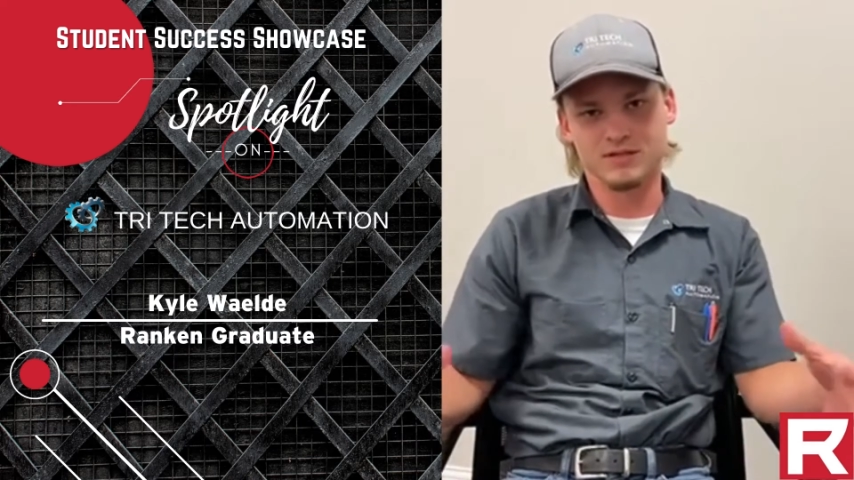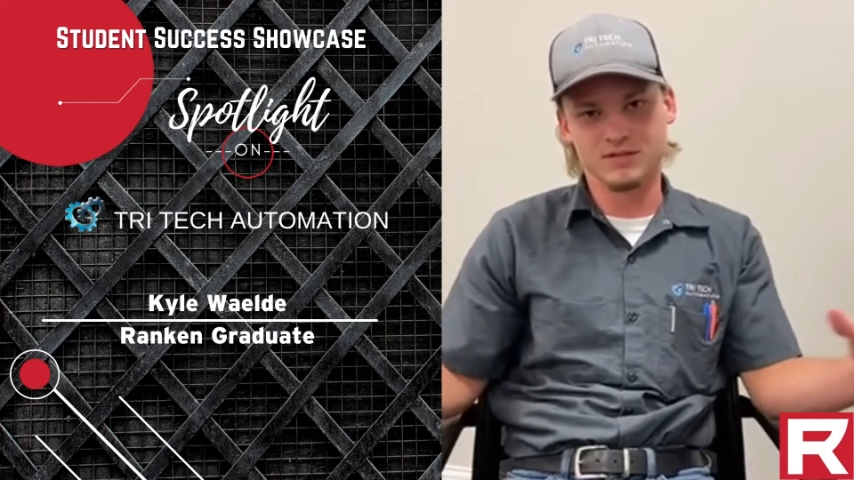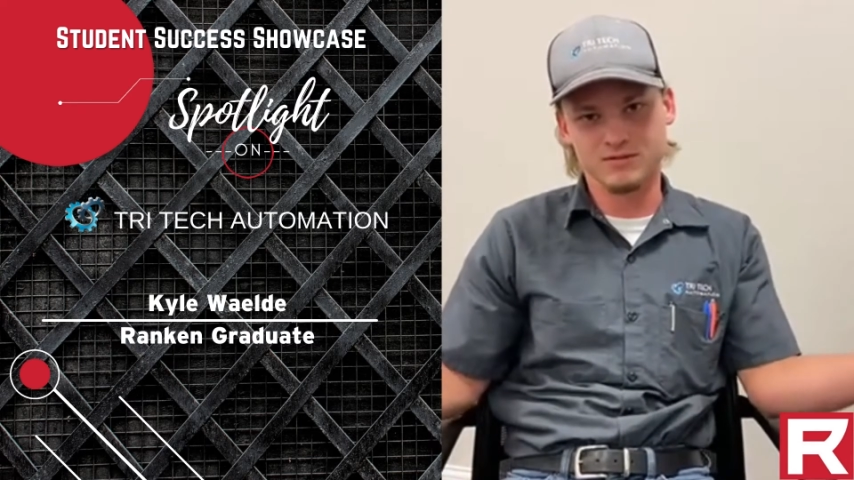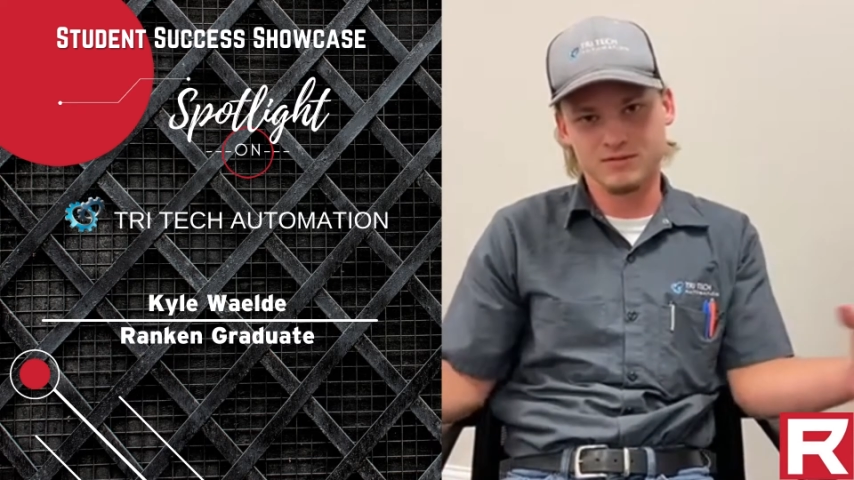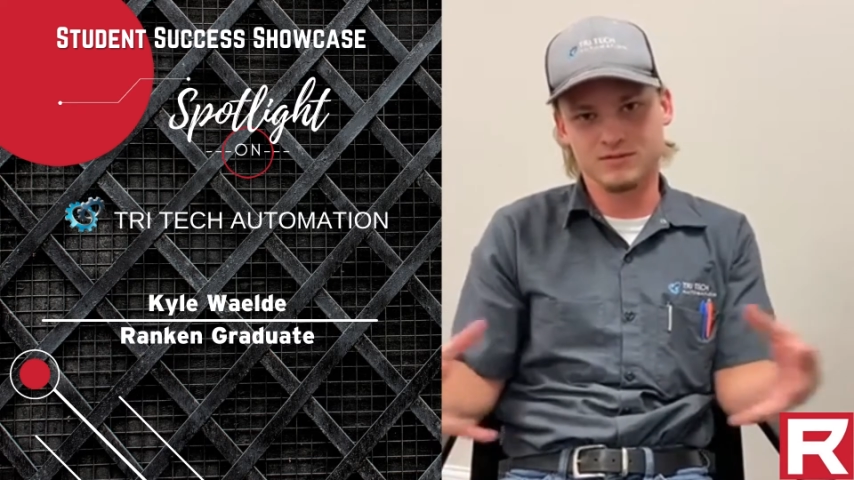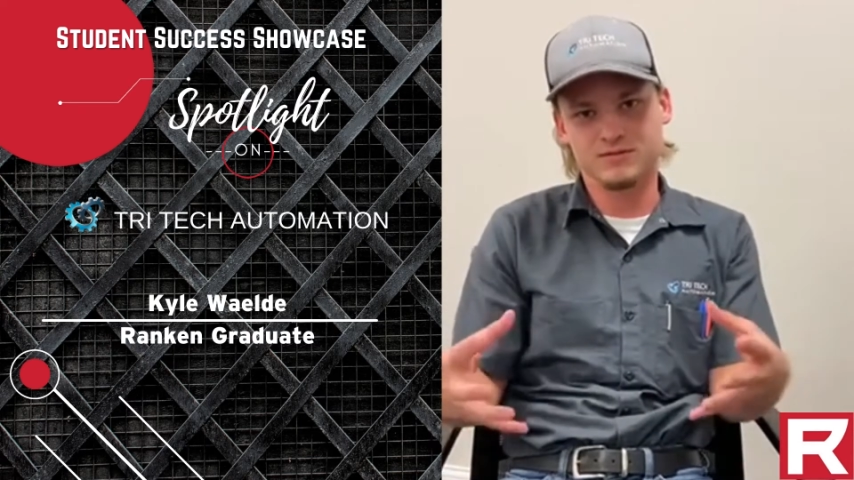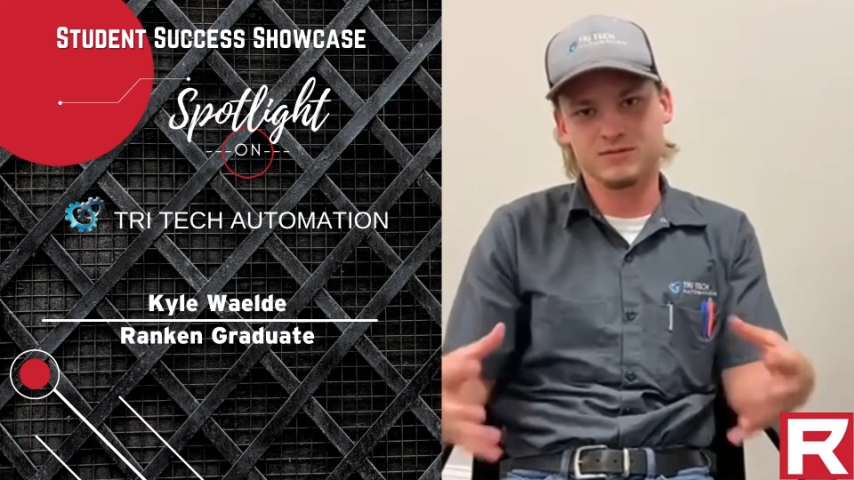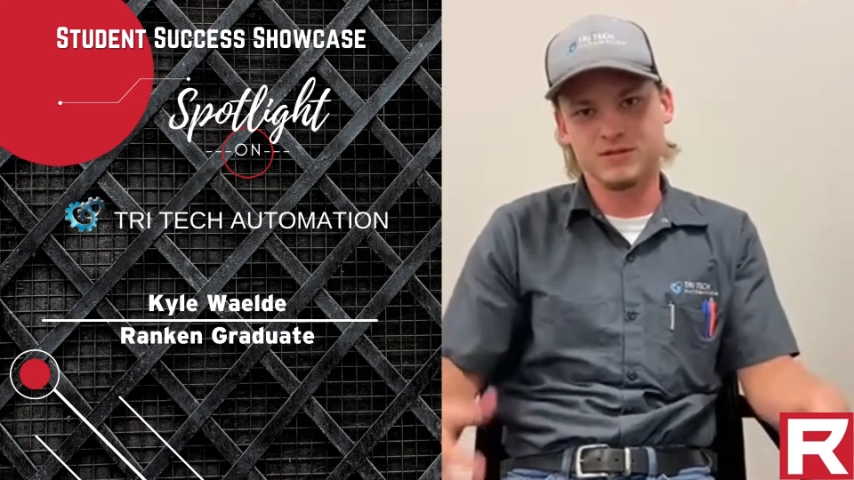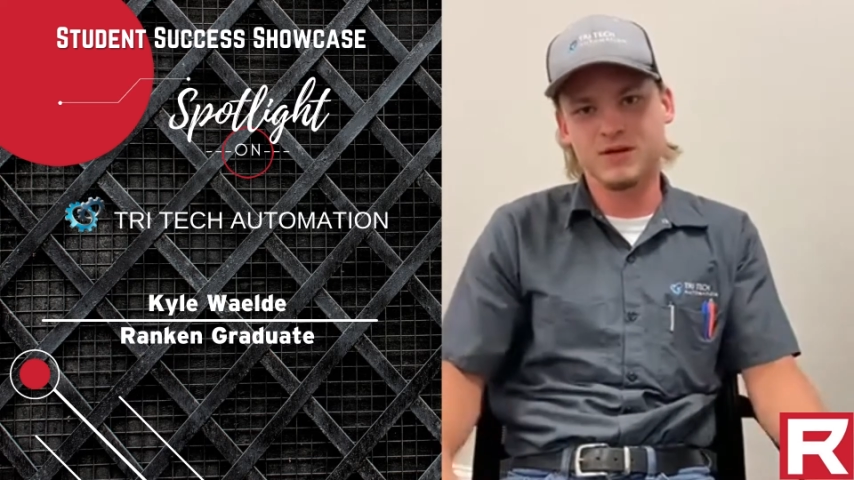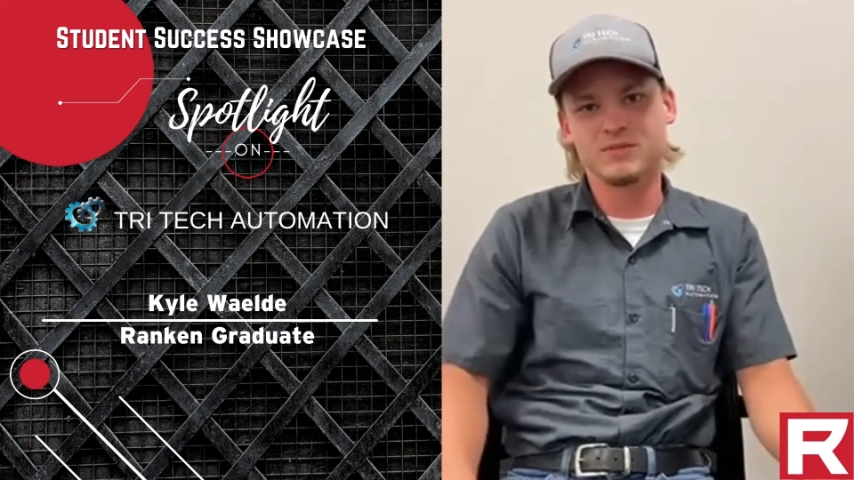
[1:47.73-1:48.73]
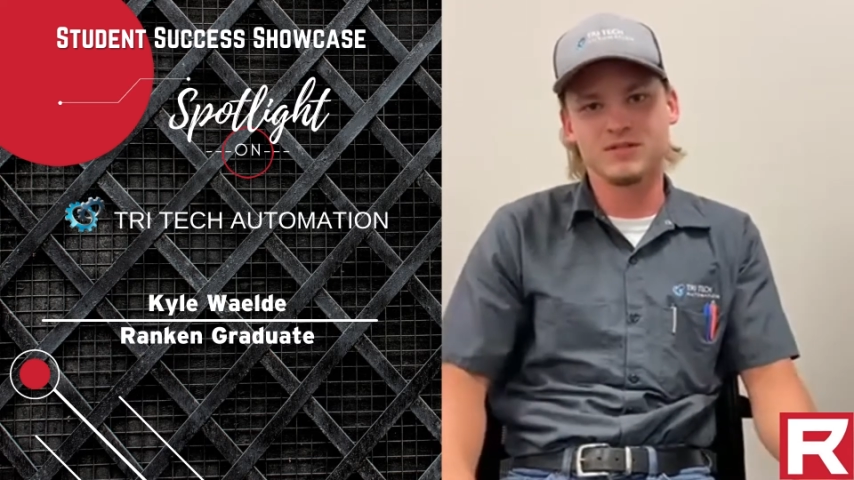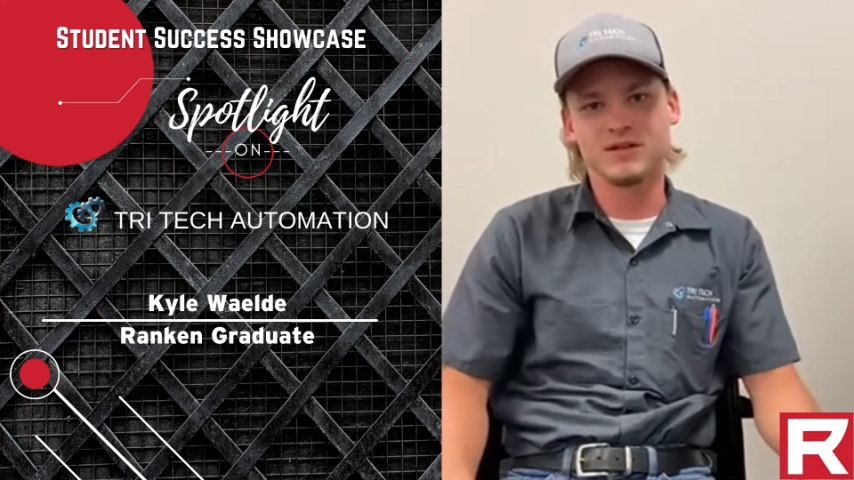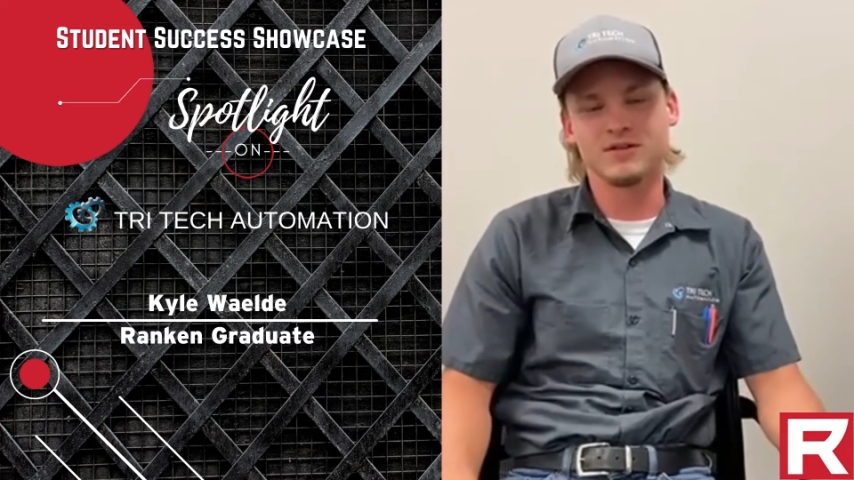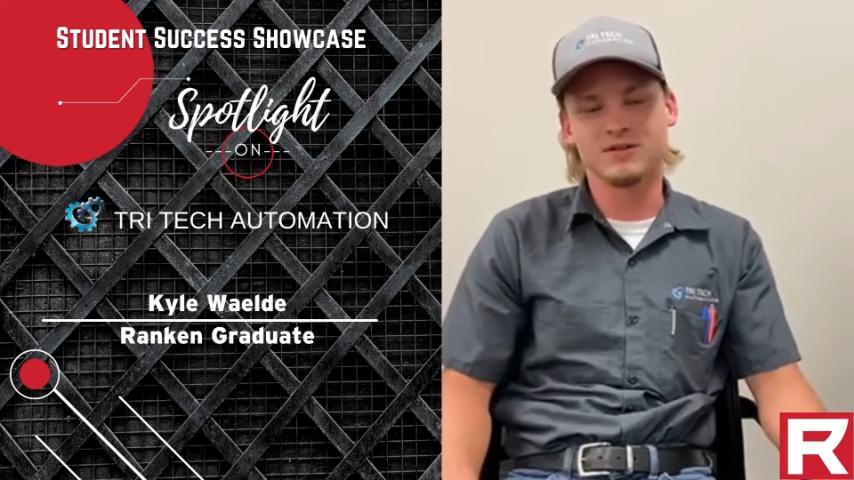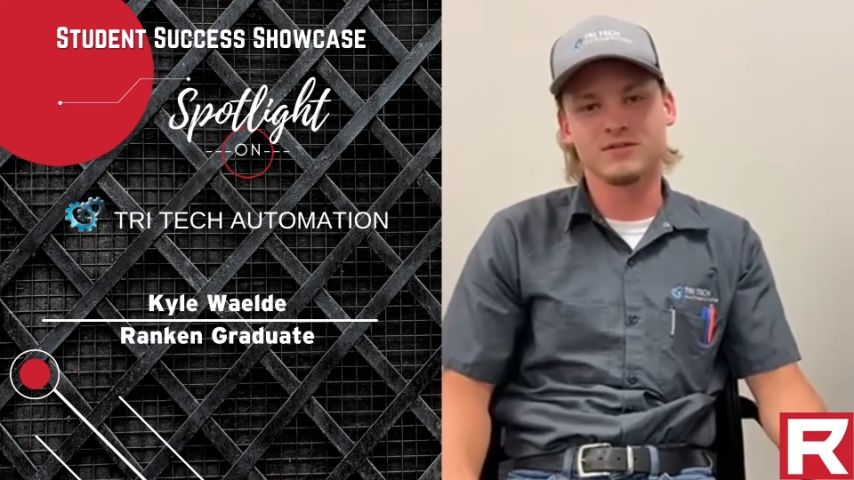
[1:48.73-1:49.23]
of comes
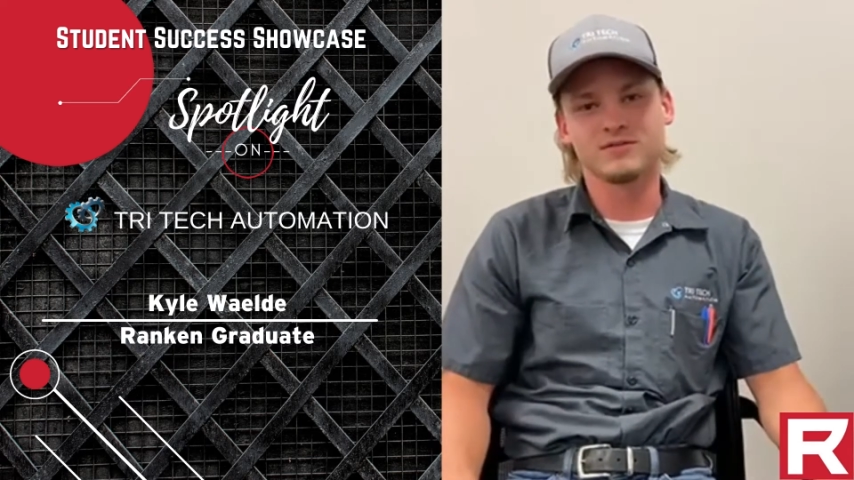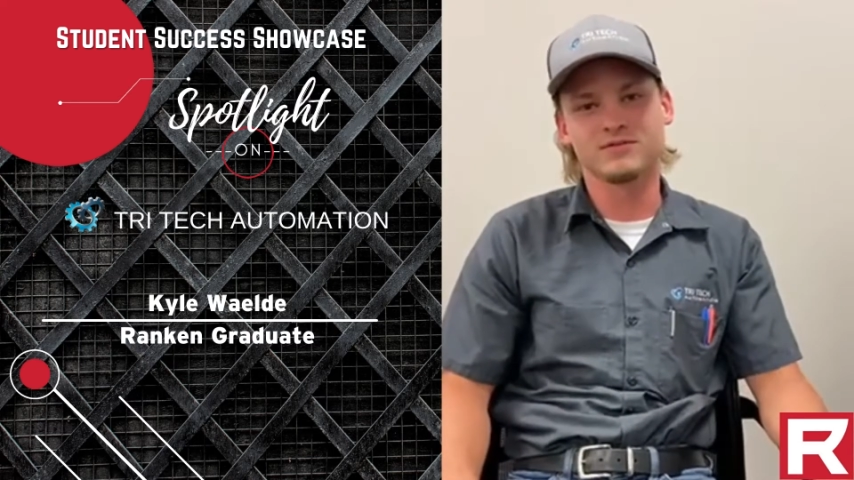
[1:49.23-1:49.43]
together.